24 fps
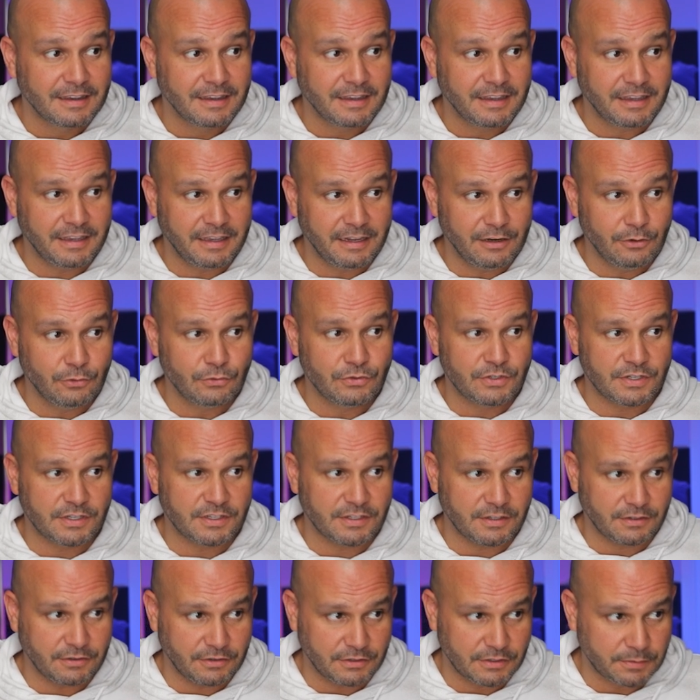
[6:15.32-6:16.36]
he loses
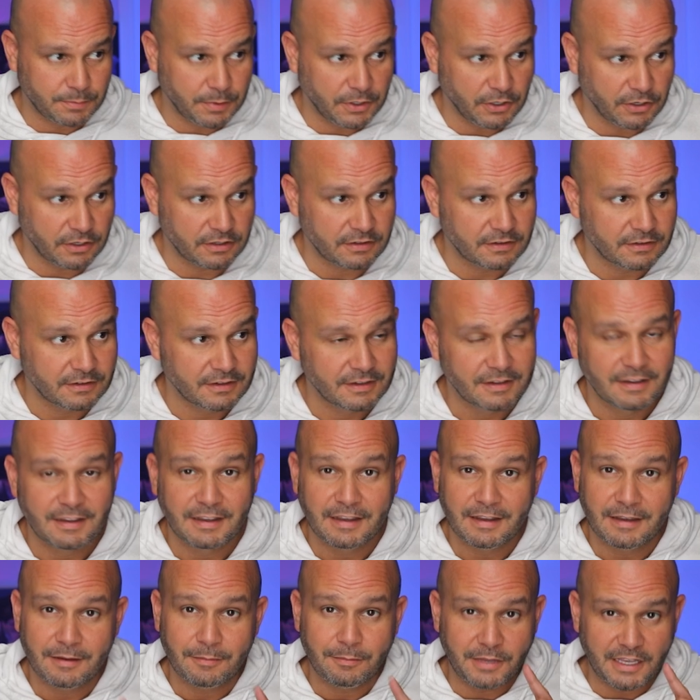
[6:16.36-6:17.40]
on the spot.
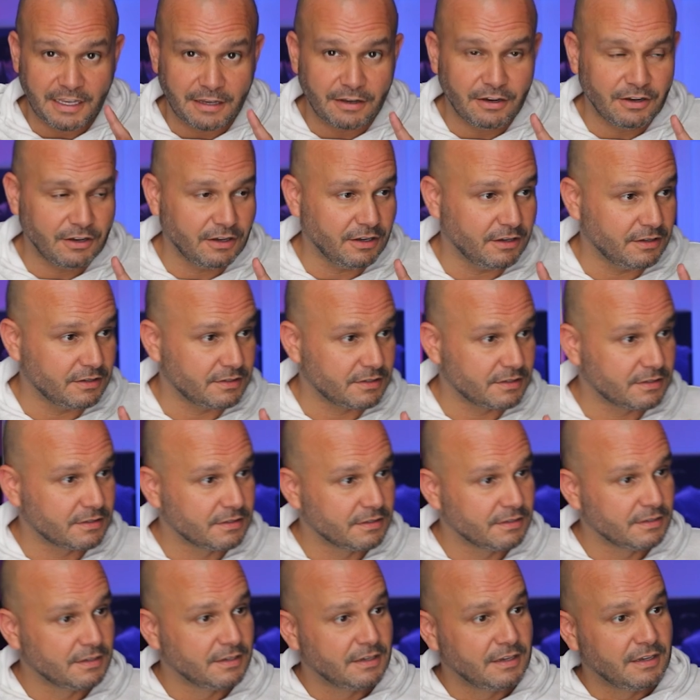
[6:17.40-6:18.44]
Because
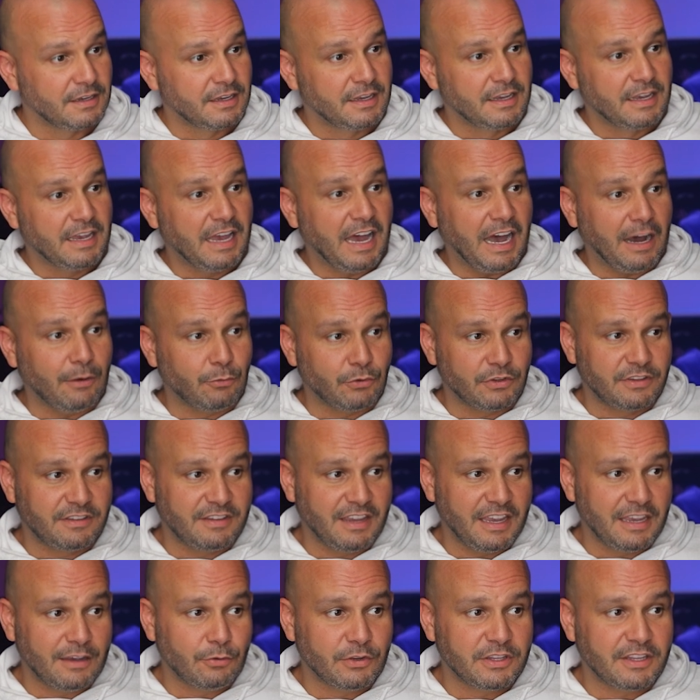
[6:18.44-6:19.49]
I would
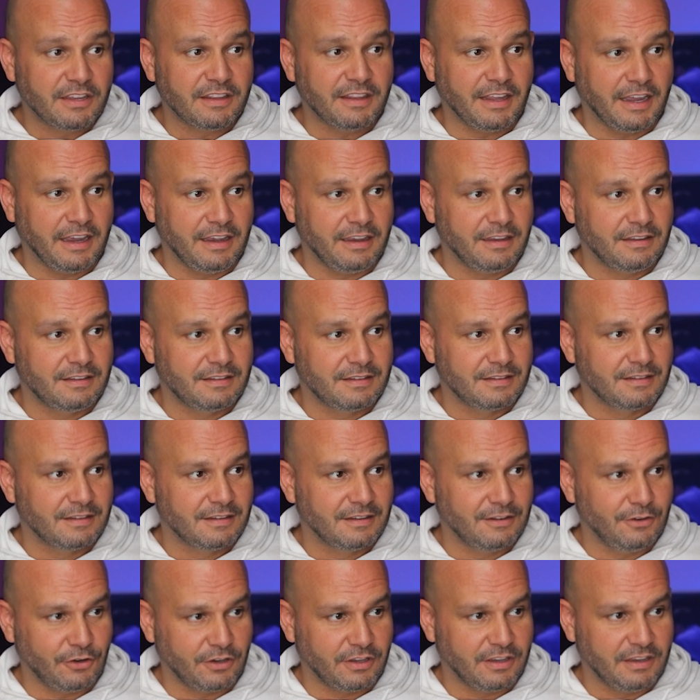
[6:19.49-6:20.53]
take with the knight.
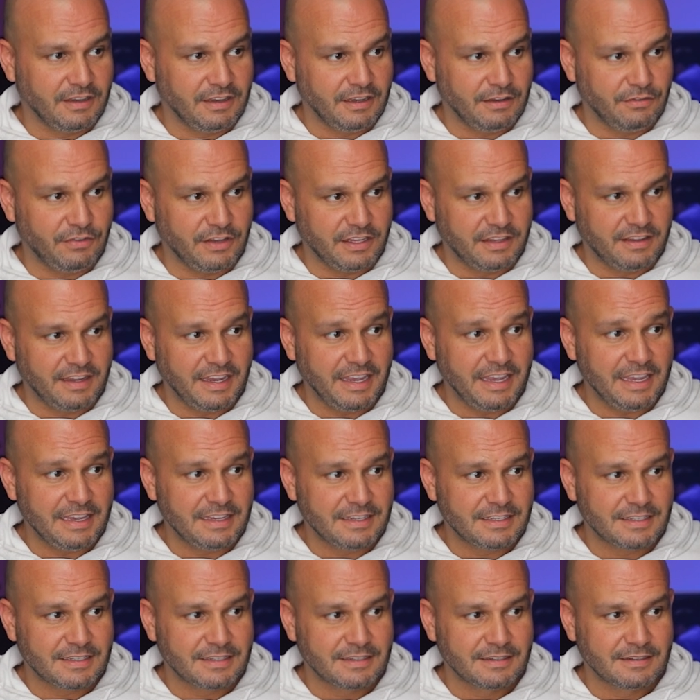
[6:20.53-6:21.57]
Look, if he
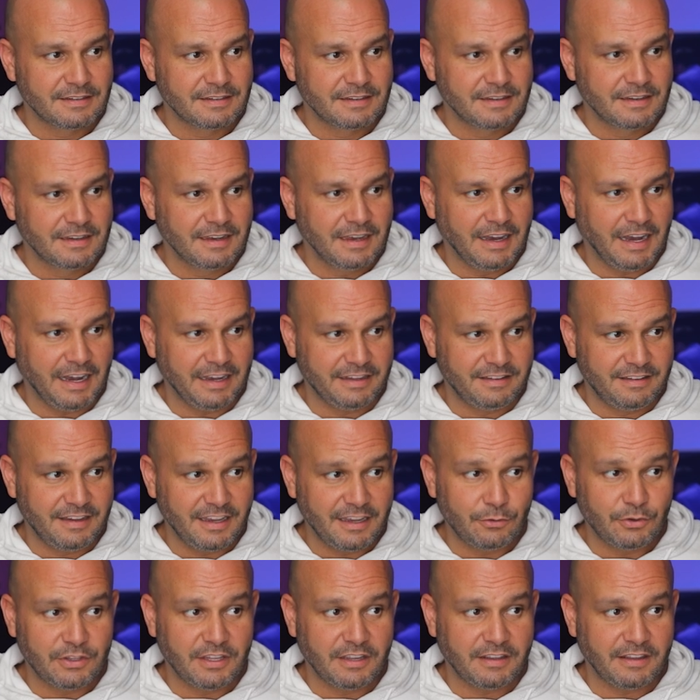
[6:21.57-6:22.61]
takes, I
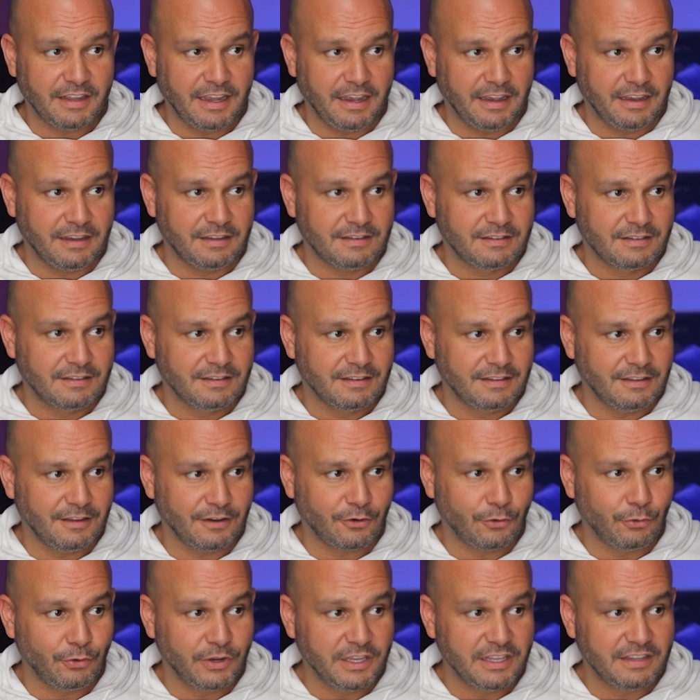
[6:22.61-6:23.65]
take with the knight. The
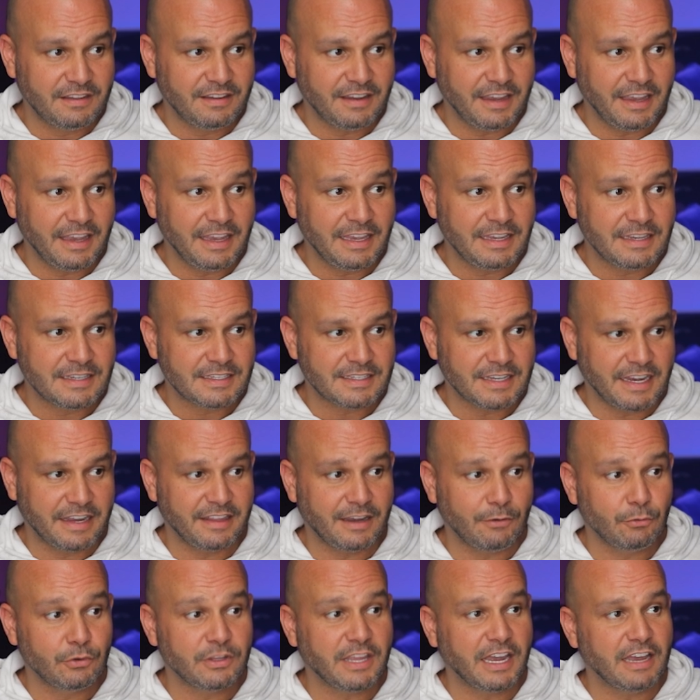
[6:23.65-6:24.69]
queen takes, and I
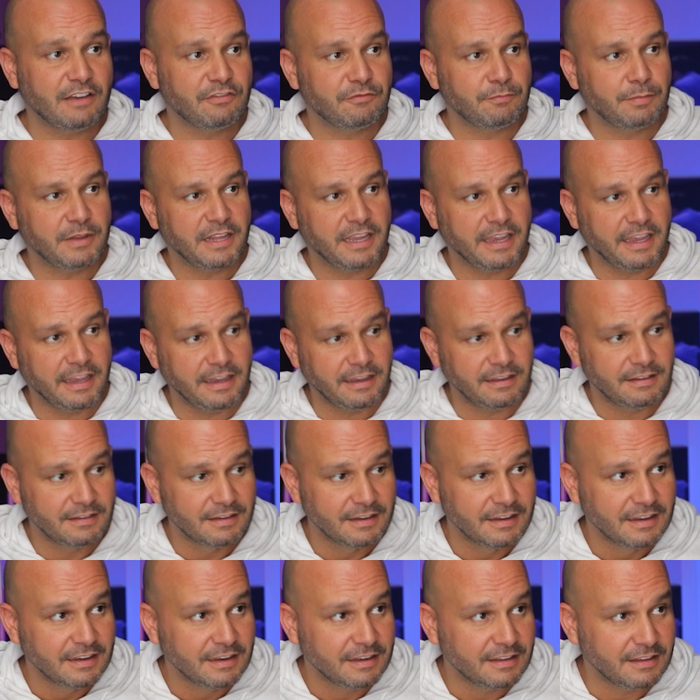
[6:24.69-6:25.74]
would have played,
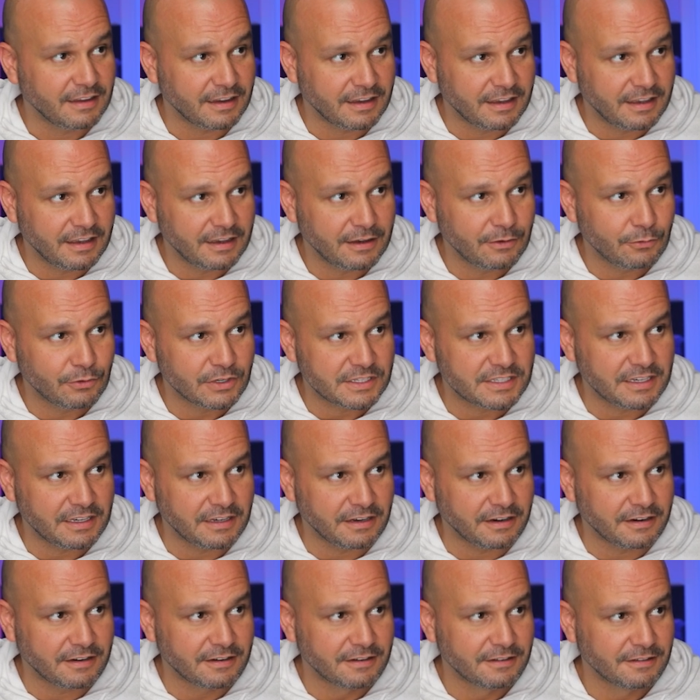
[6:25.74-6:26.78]
the king was
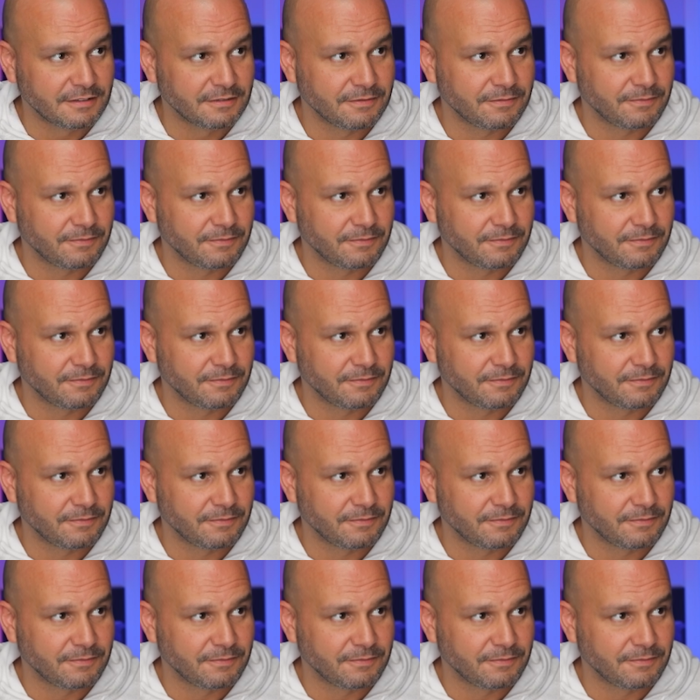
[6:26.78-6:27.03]
here.